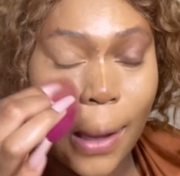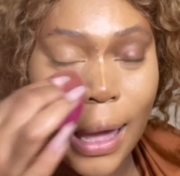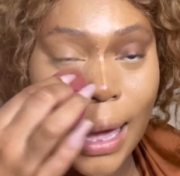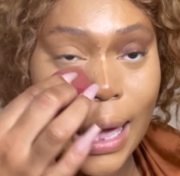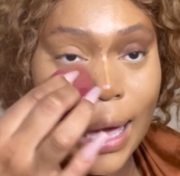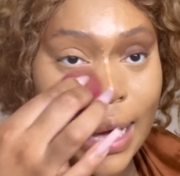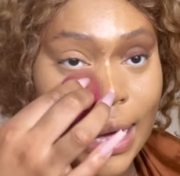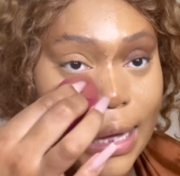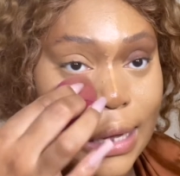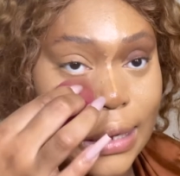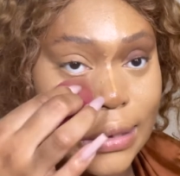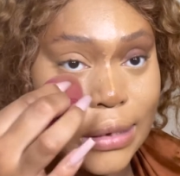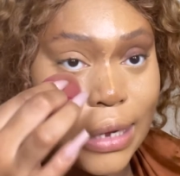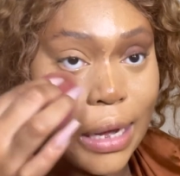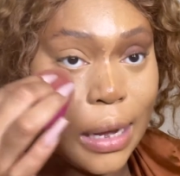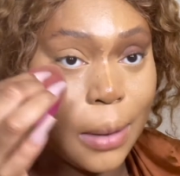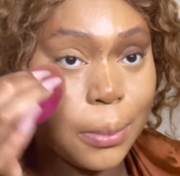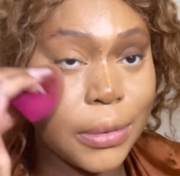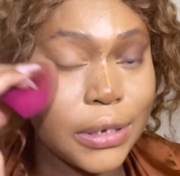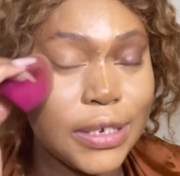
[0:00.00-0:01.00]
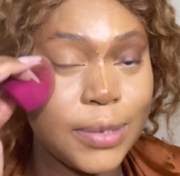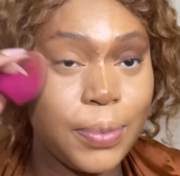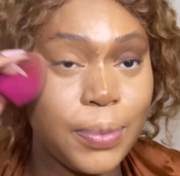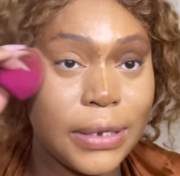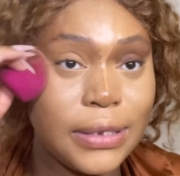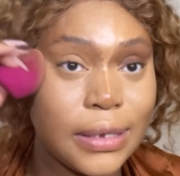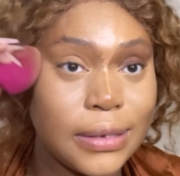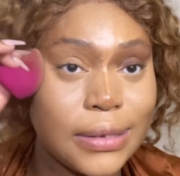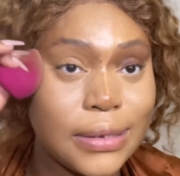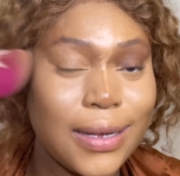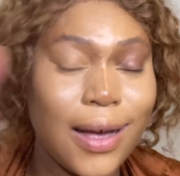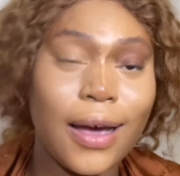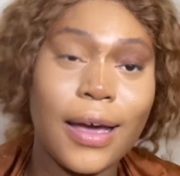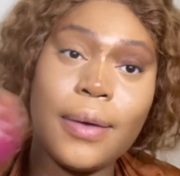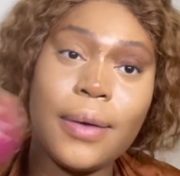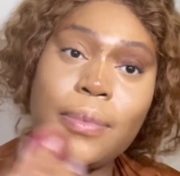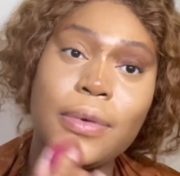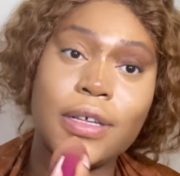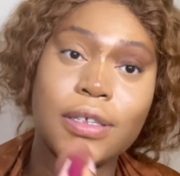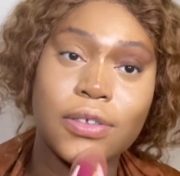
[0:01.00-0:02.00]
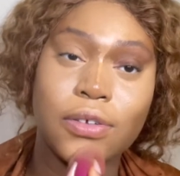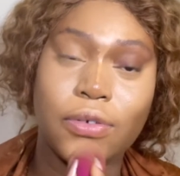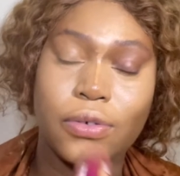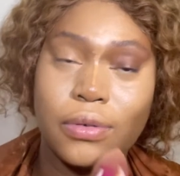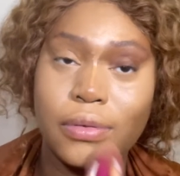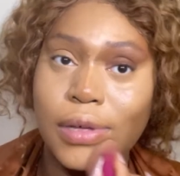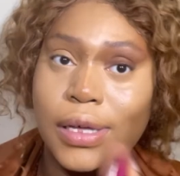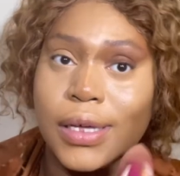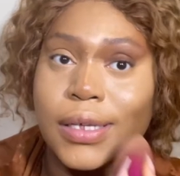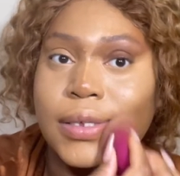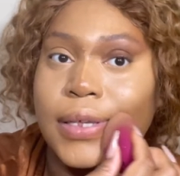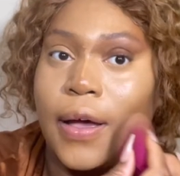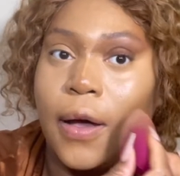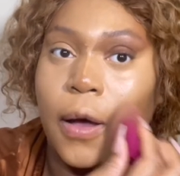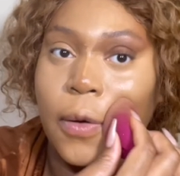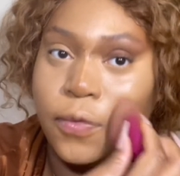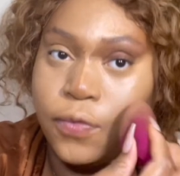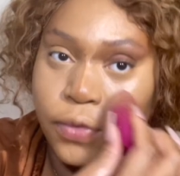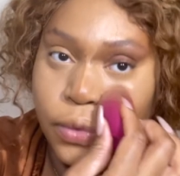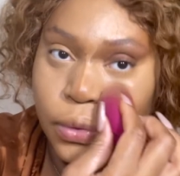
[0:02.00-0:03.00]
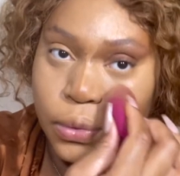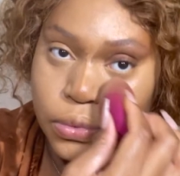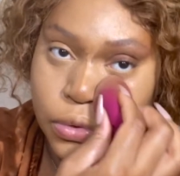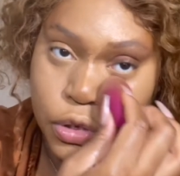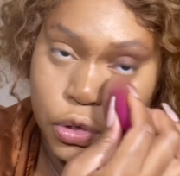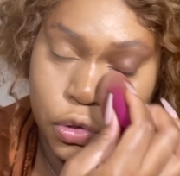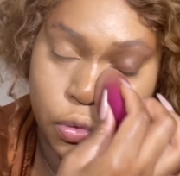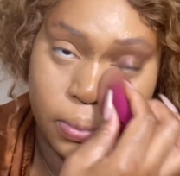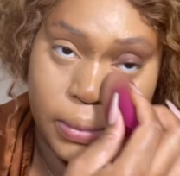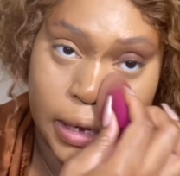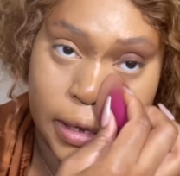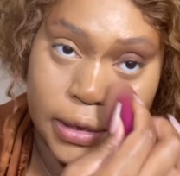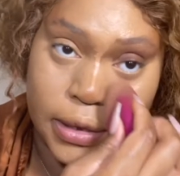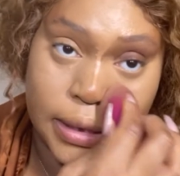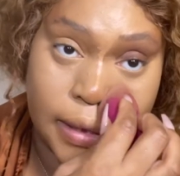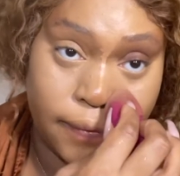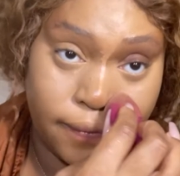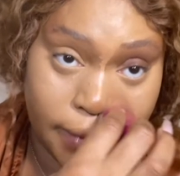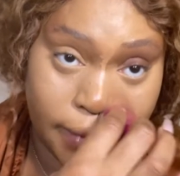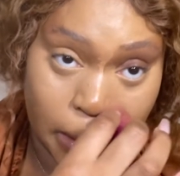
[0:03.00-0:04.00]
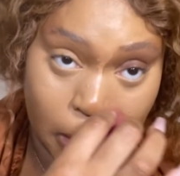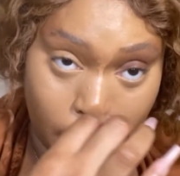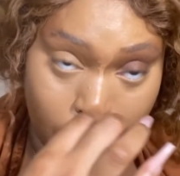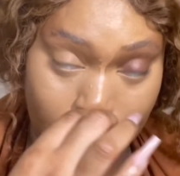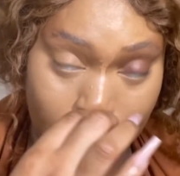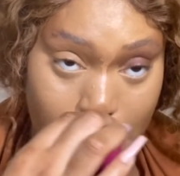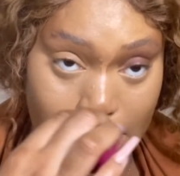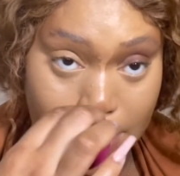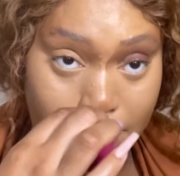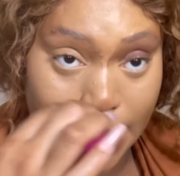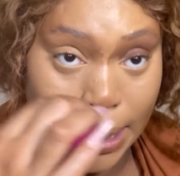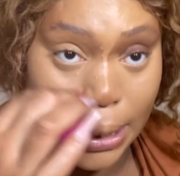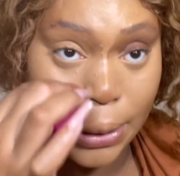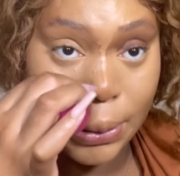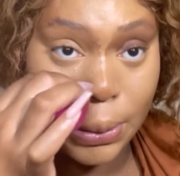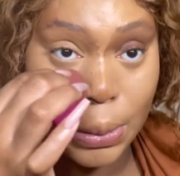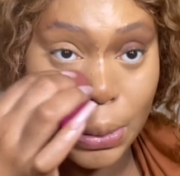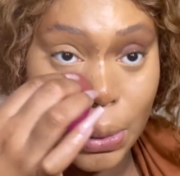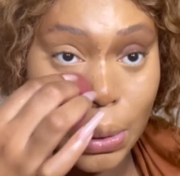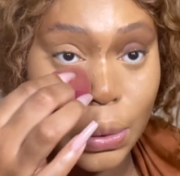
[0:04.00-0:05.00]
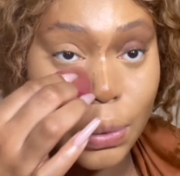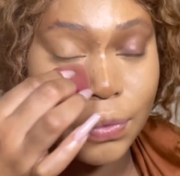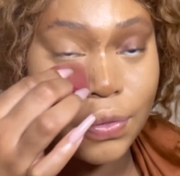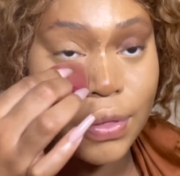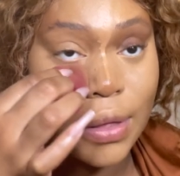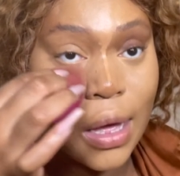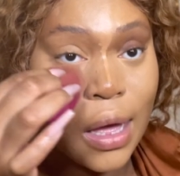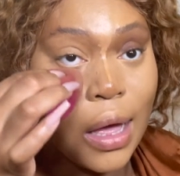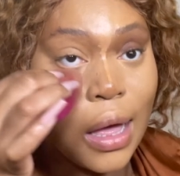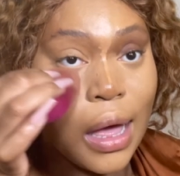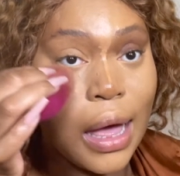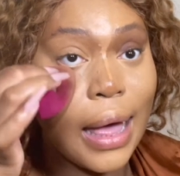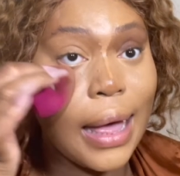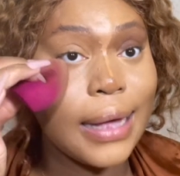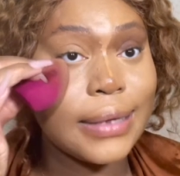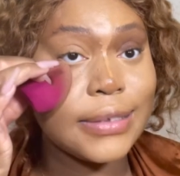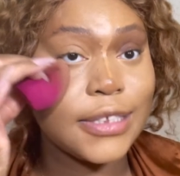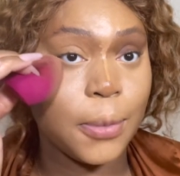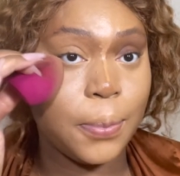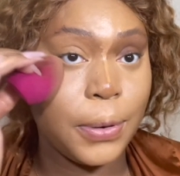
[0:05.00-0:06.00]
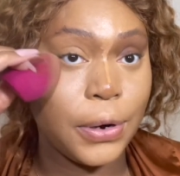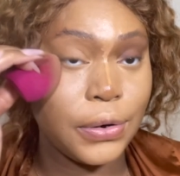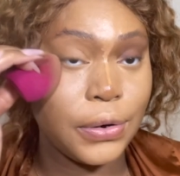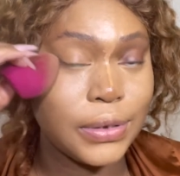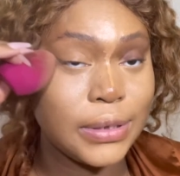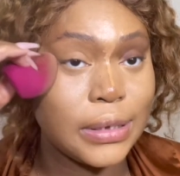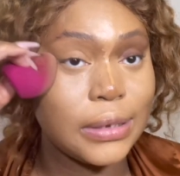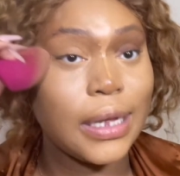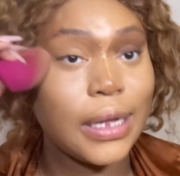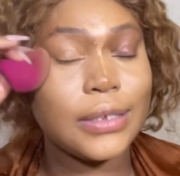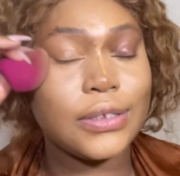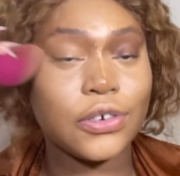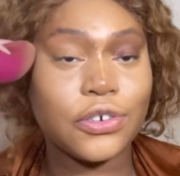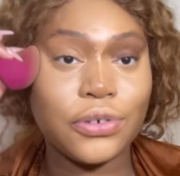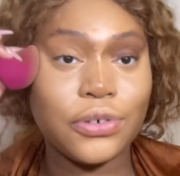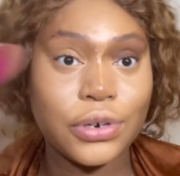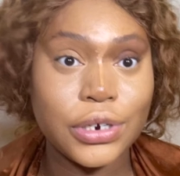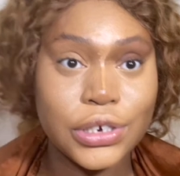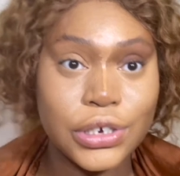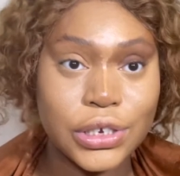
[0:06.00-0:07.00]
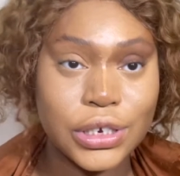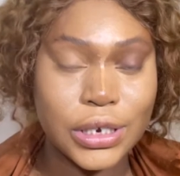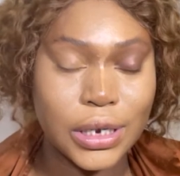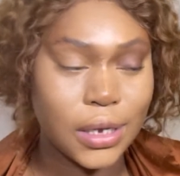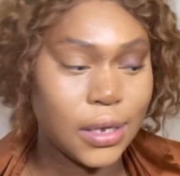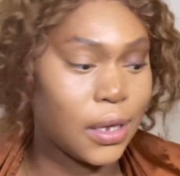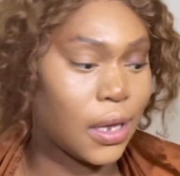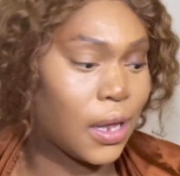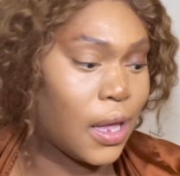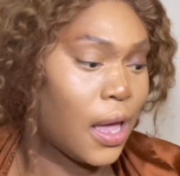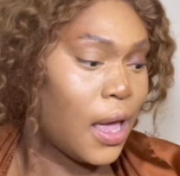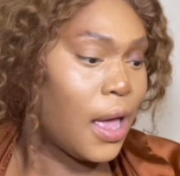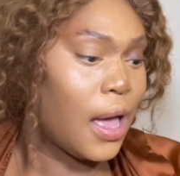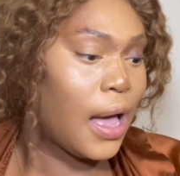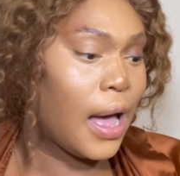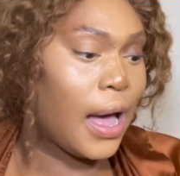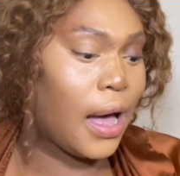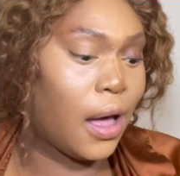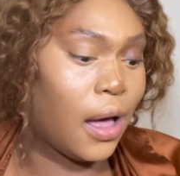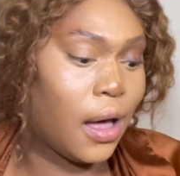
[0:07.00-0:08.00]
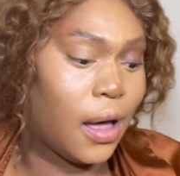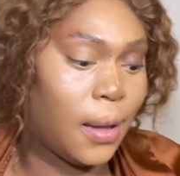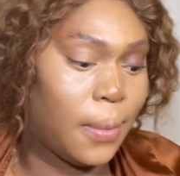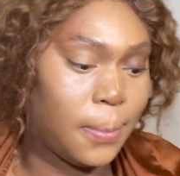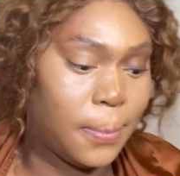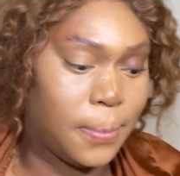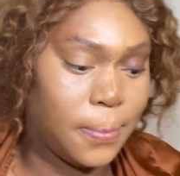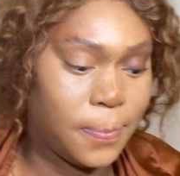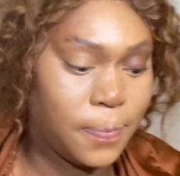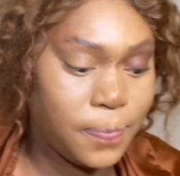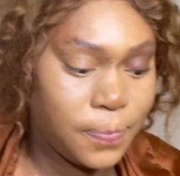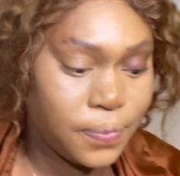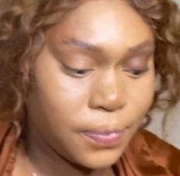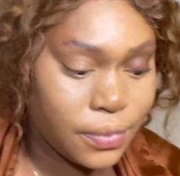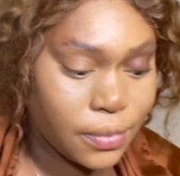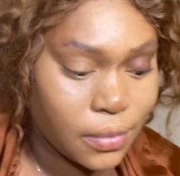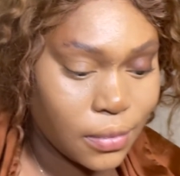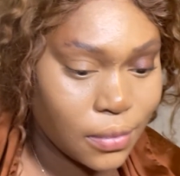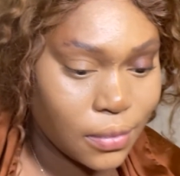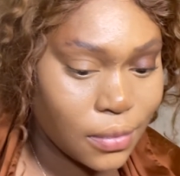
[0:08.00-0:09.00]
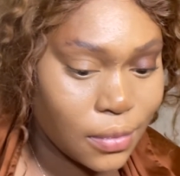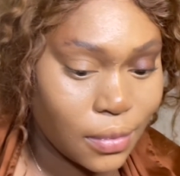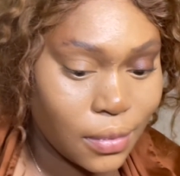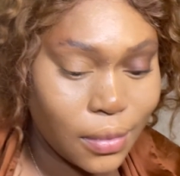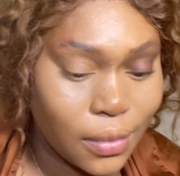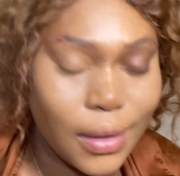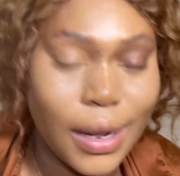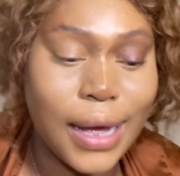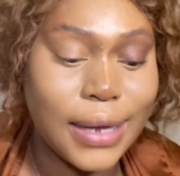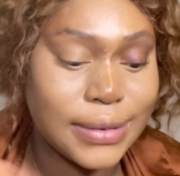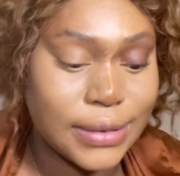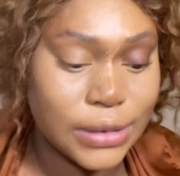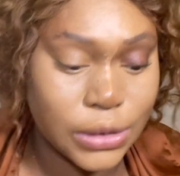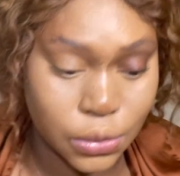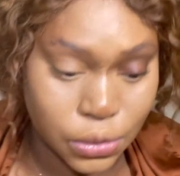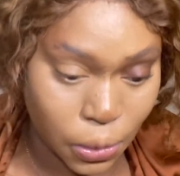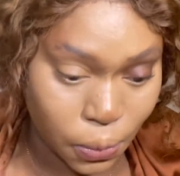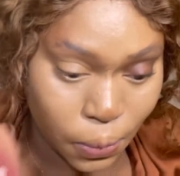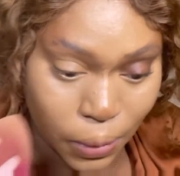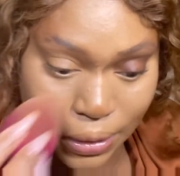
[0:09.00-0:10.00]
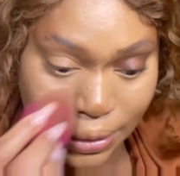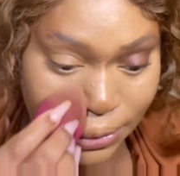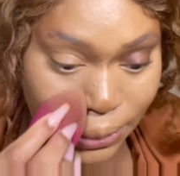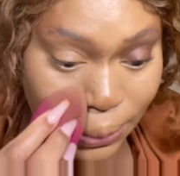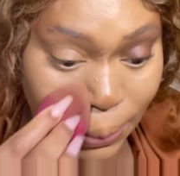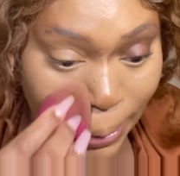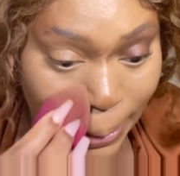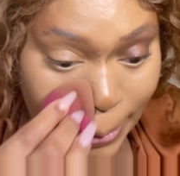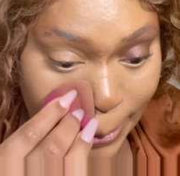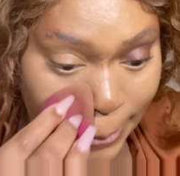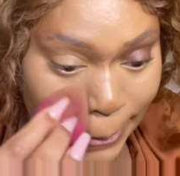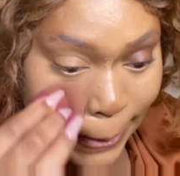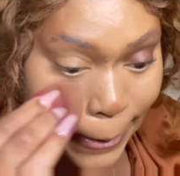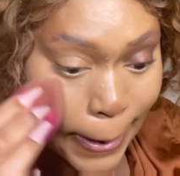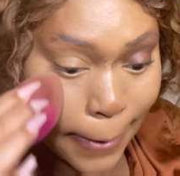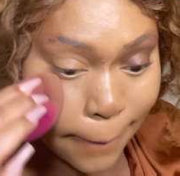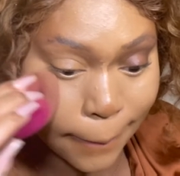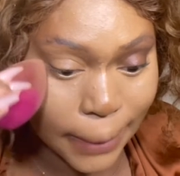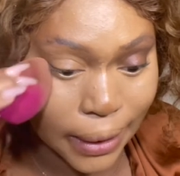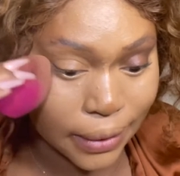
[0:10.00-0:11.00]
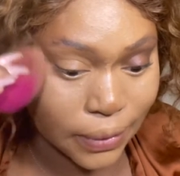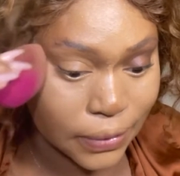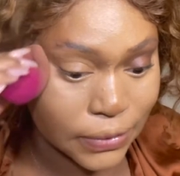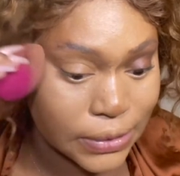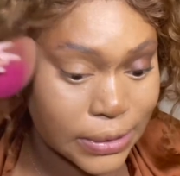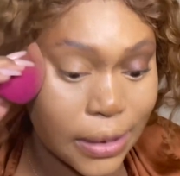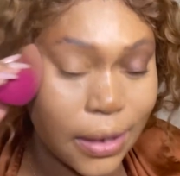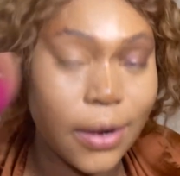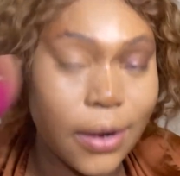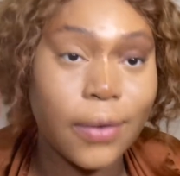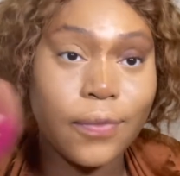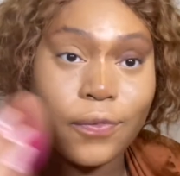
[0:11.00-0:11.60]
and how much spending time is helpful to my development and my growth as a person, as a Christian, I still don't want to do it. Like, I'm not going to sit here in